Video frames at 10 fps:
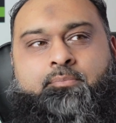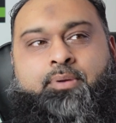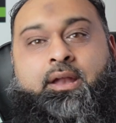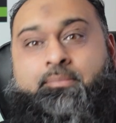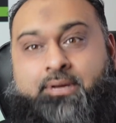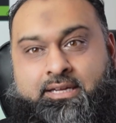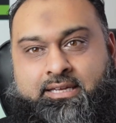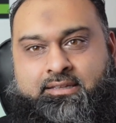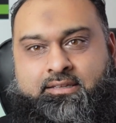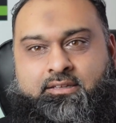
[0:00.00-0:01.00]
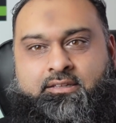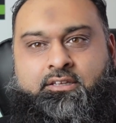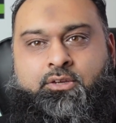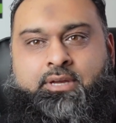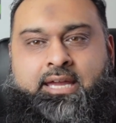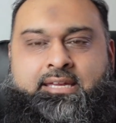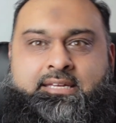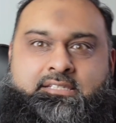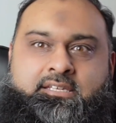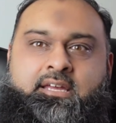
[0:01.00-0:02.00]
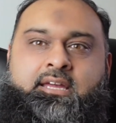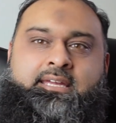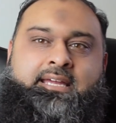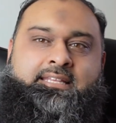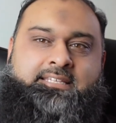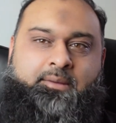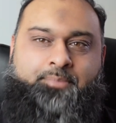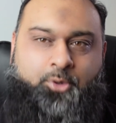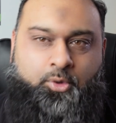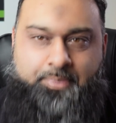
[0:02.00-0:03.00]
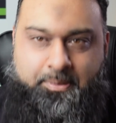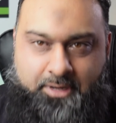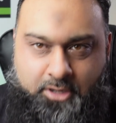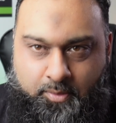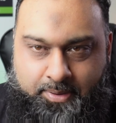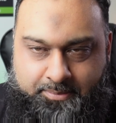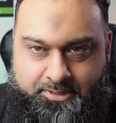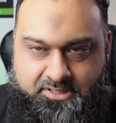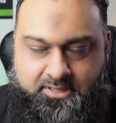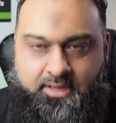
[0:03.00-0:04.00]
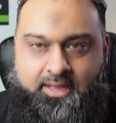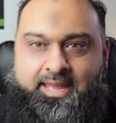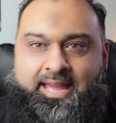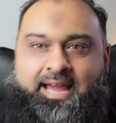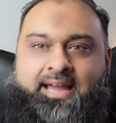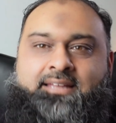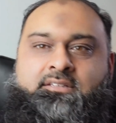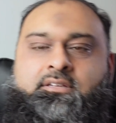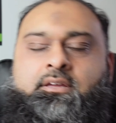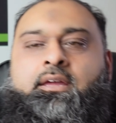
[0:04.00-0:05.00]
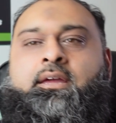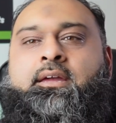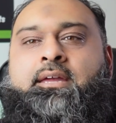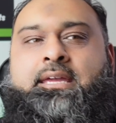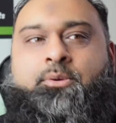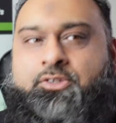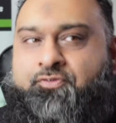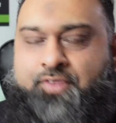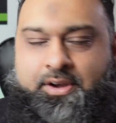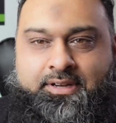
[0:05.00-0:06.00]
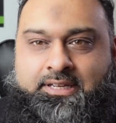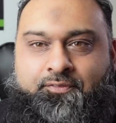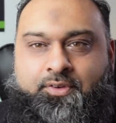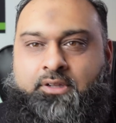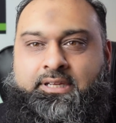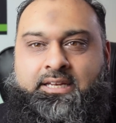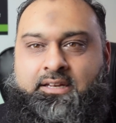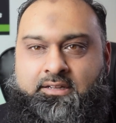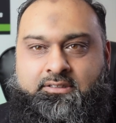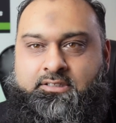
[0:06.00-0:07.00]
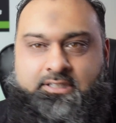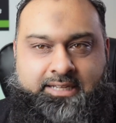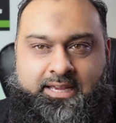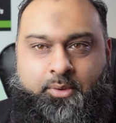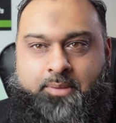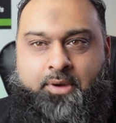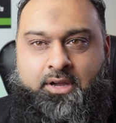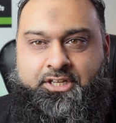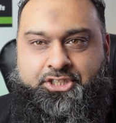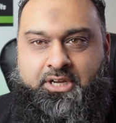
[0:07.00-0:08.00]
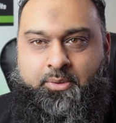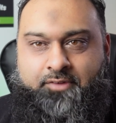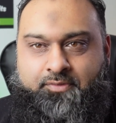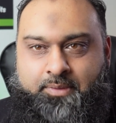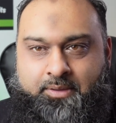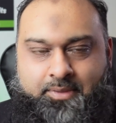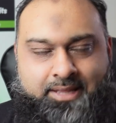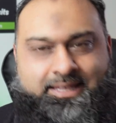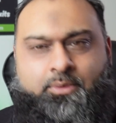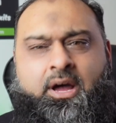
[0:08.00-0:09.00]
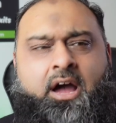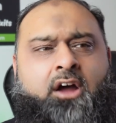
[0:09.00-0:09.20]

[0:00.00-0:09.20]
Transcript: plumber in the UK. He had this company called Pimlico Plumbers. And it was very difficult in London to take away market share away from him. There were